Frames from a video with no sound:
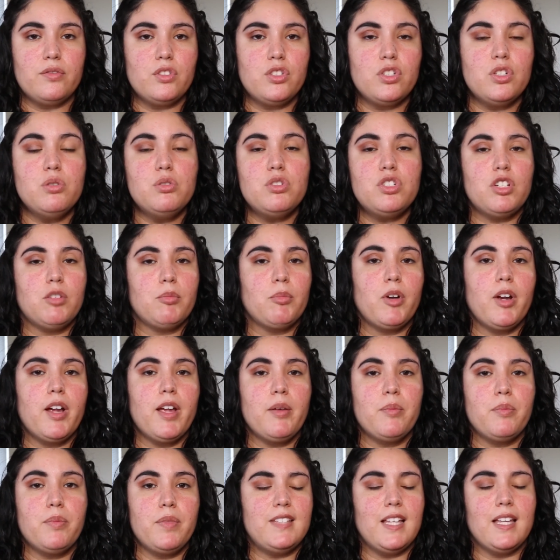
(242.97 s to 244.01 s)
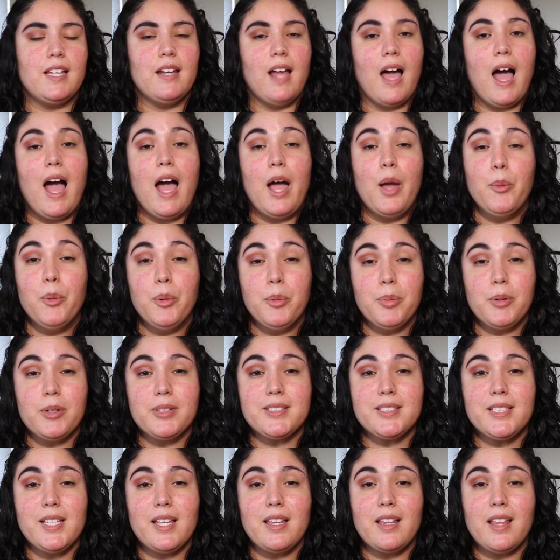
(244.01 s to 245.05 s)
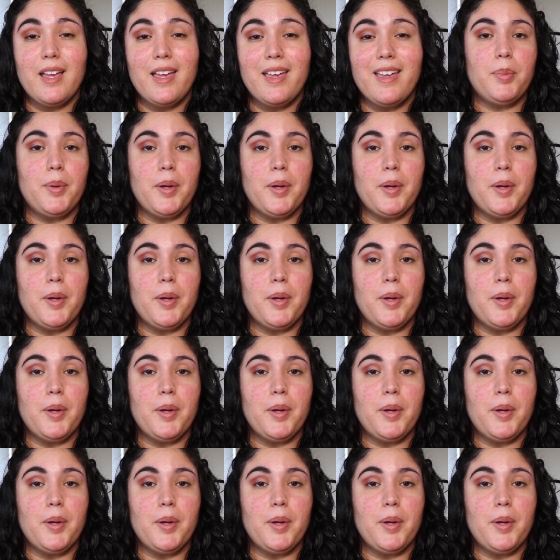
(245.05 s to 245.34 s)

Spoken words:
too shimmery than I would personally like,